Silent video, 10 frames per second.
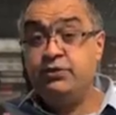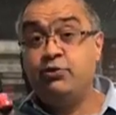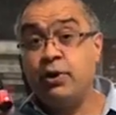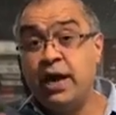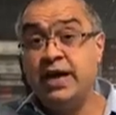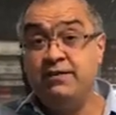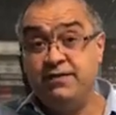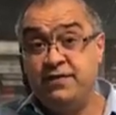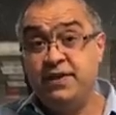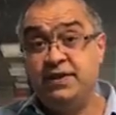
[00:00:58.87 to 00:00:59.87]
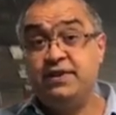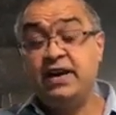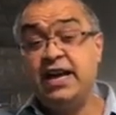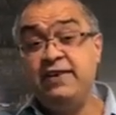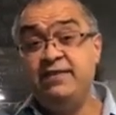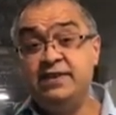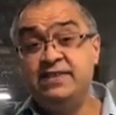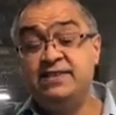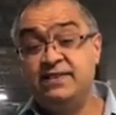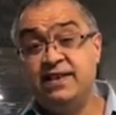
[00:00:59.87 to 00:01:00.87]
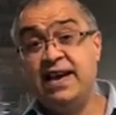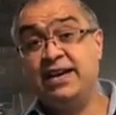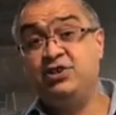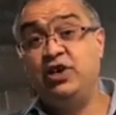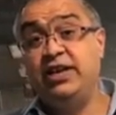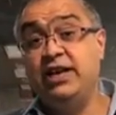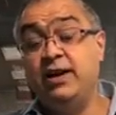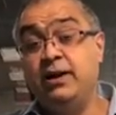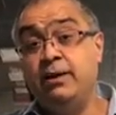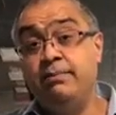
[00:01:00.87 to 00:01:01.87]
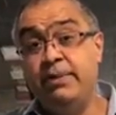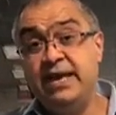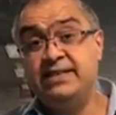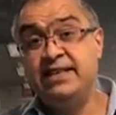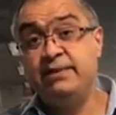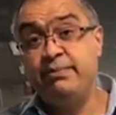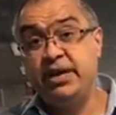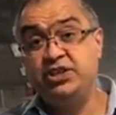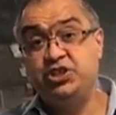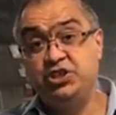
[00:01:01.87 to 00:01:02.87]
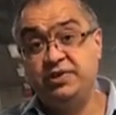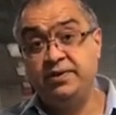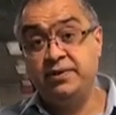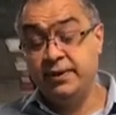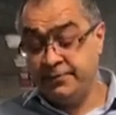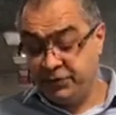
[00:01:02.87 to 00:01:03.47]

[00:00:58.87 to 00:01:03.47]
Thrive. Thrive is actually an amazing mixture.